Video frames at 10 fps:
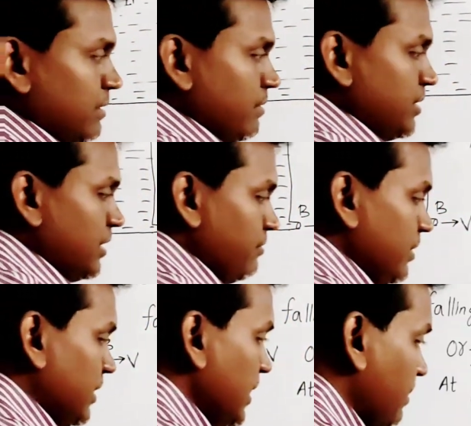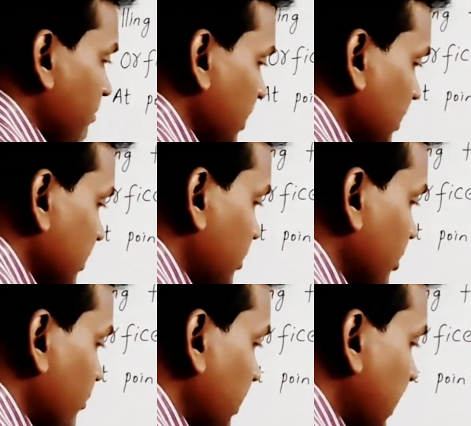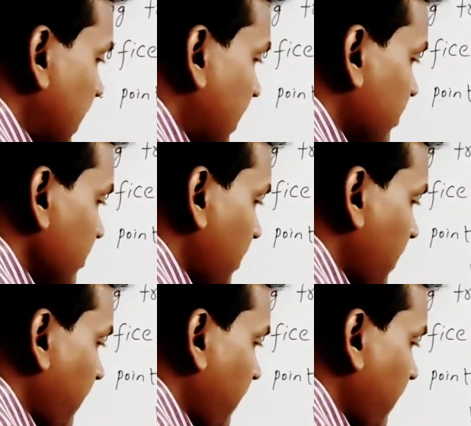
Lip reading: equation with M. So we'll have